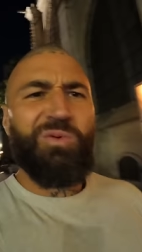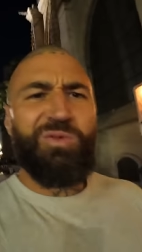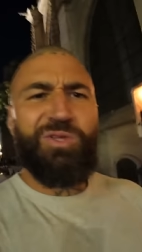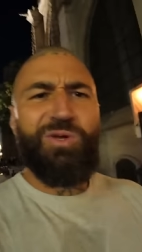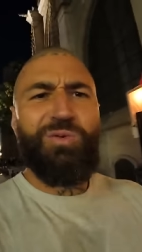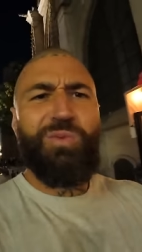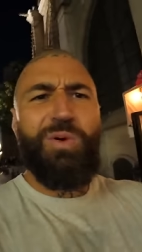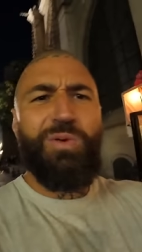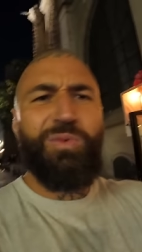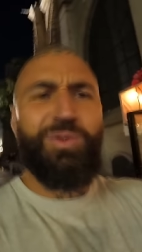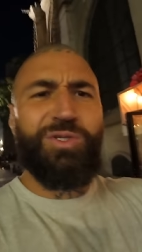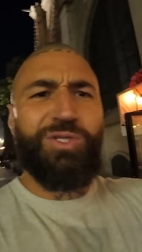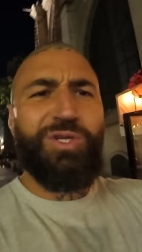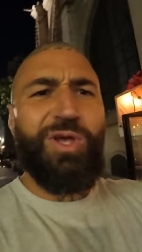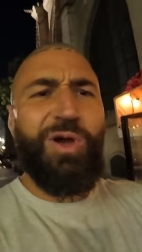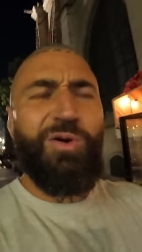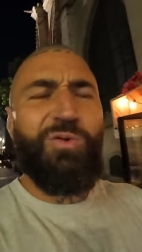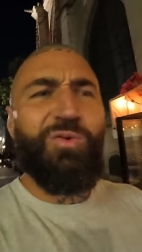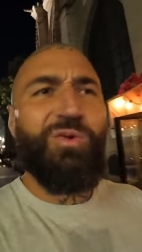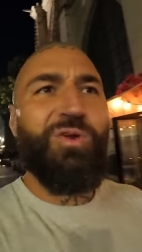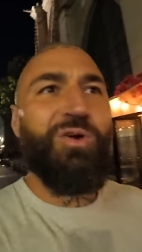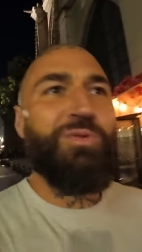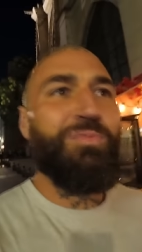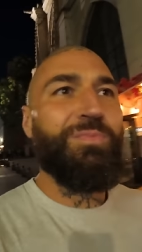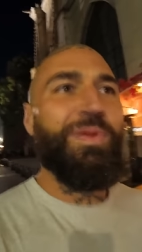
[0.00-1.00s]
Wonder what was
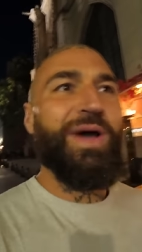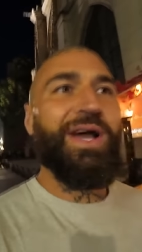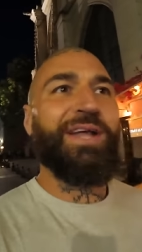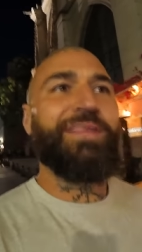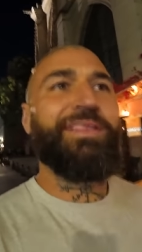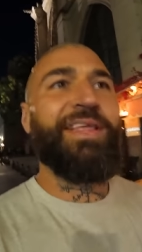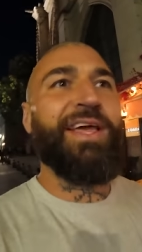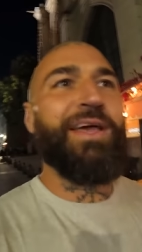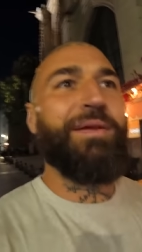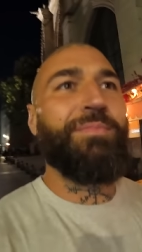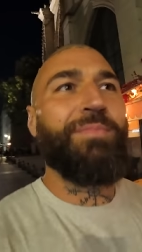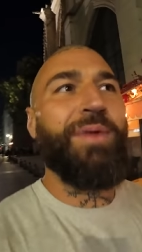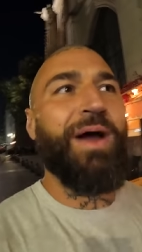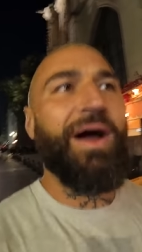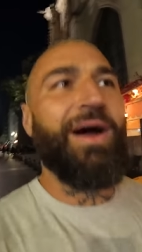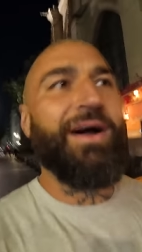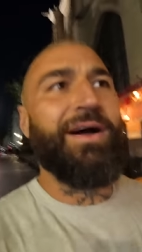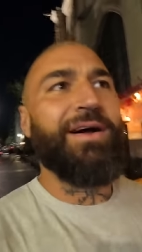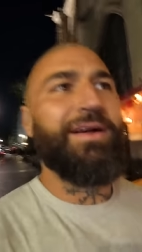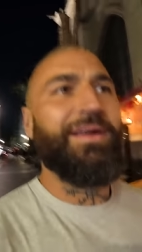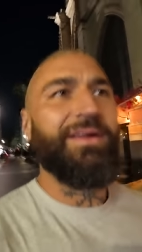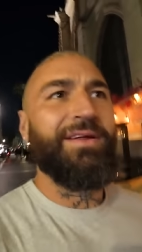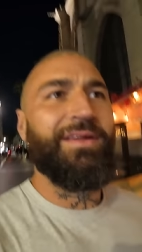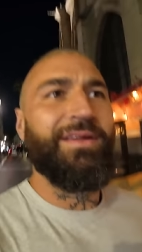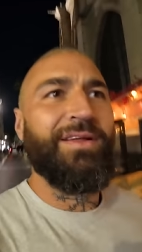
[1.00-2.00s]
going on back there,
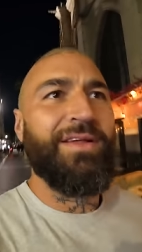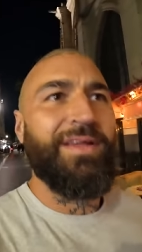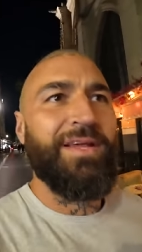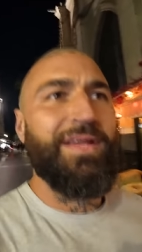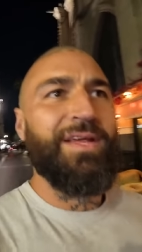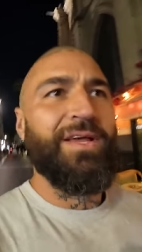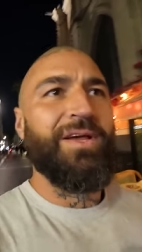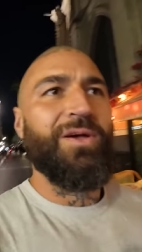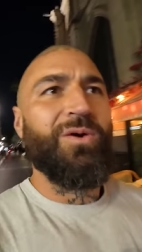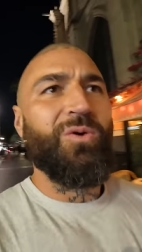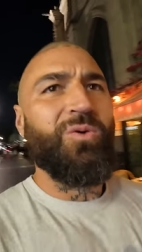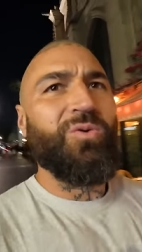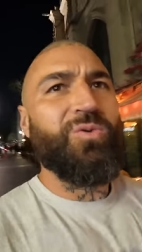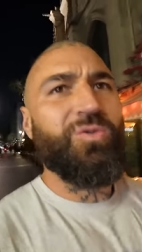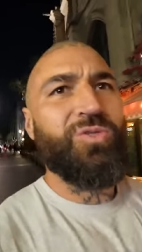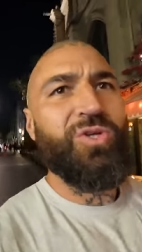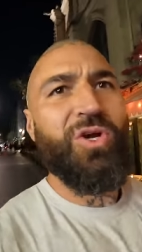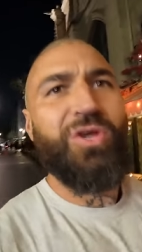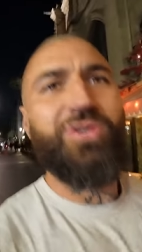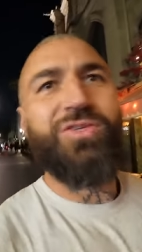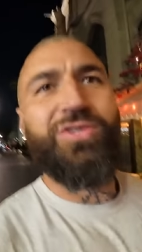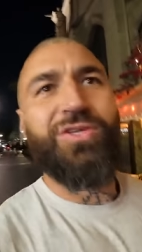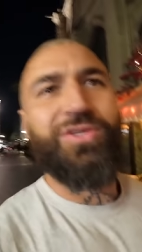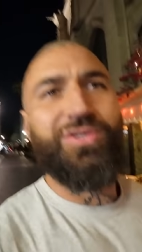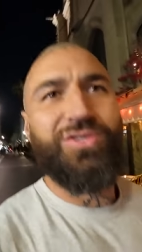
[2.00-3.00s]
bruh. All
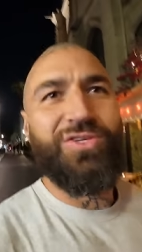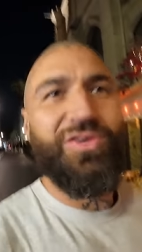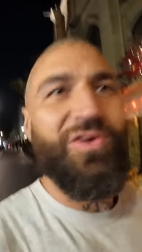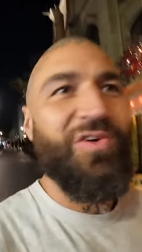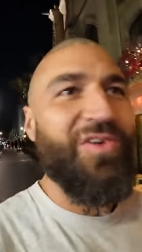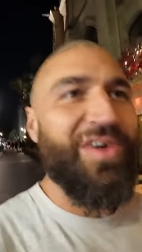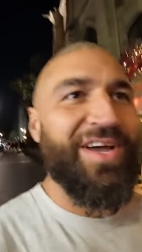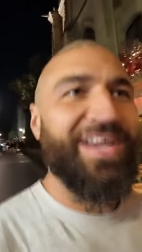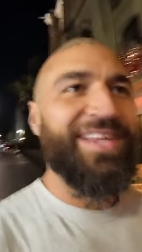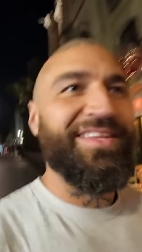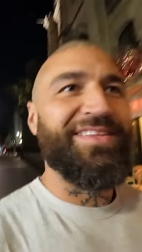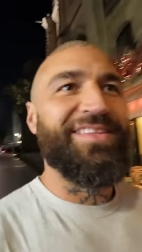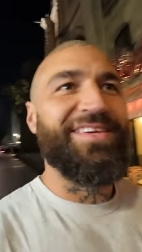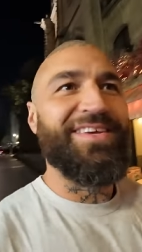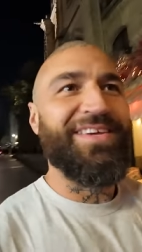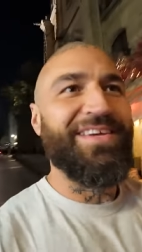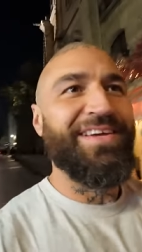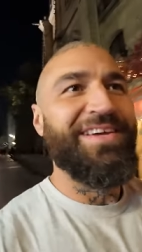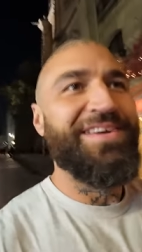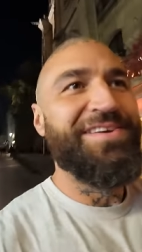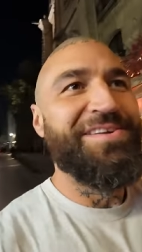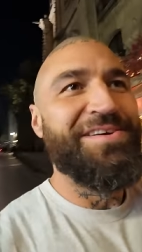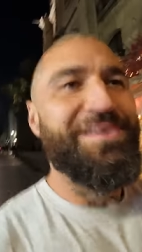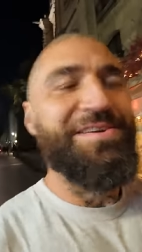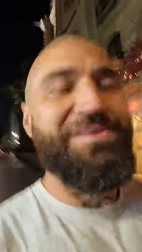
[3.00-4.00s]
jokes aside,
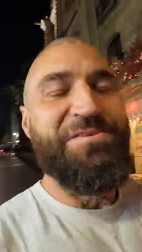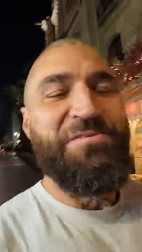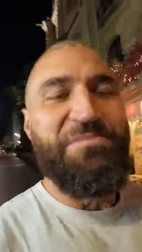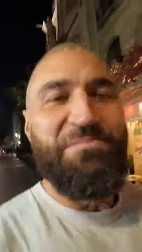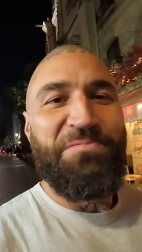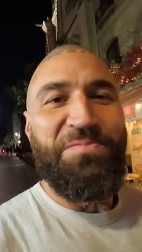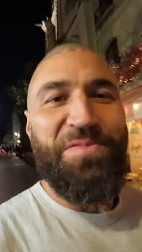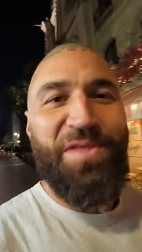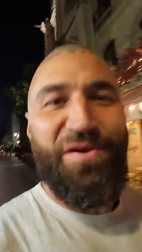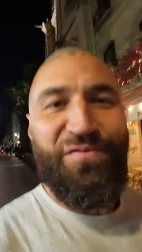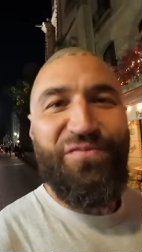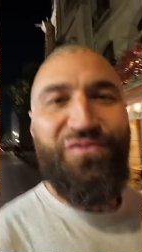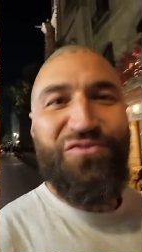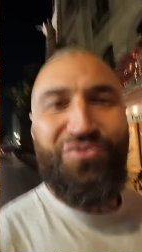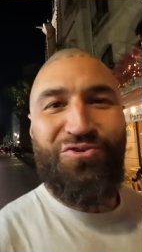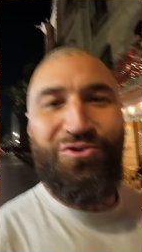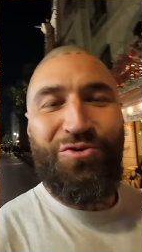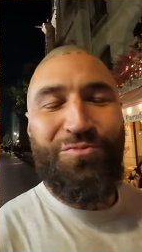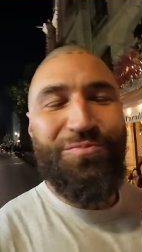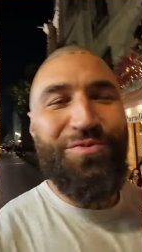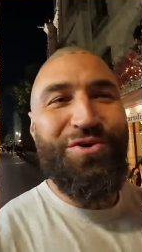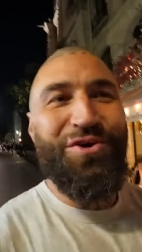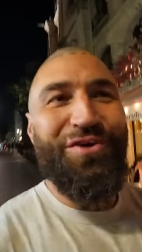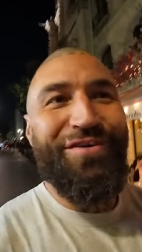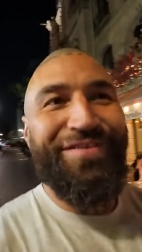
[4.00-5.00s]
that fool
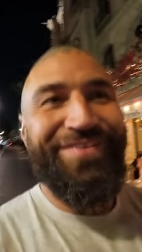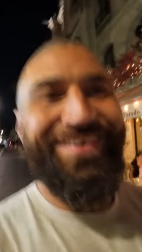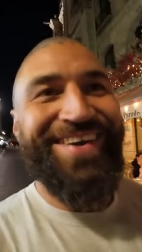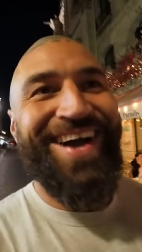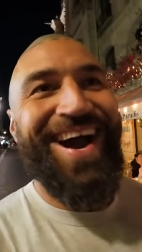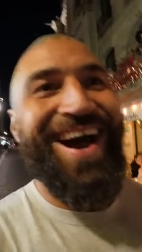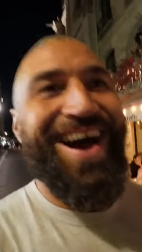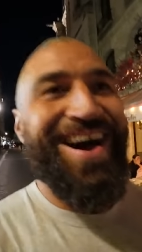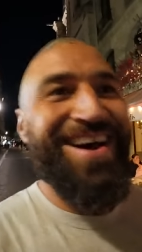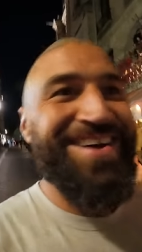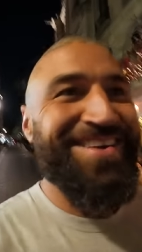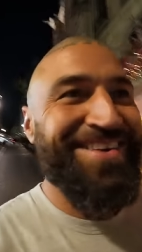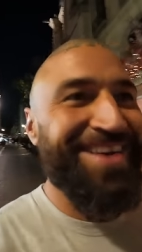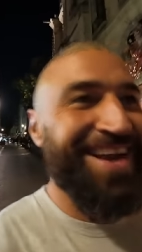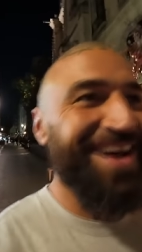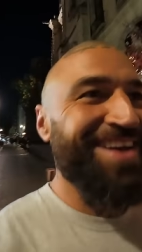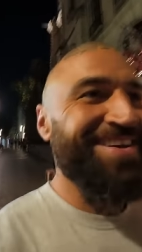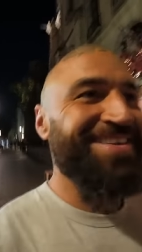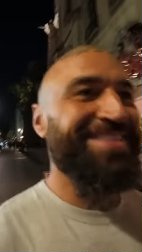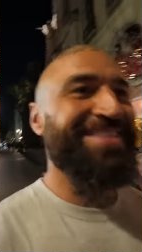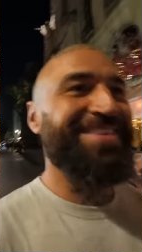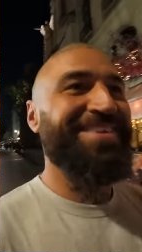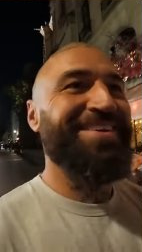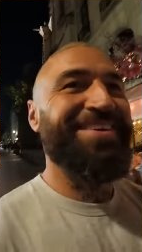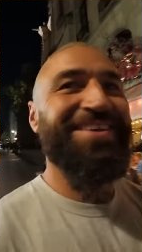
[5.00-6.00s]
caught me off guard,
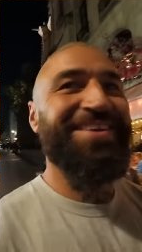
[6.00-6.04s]
like.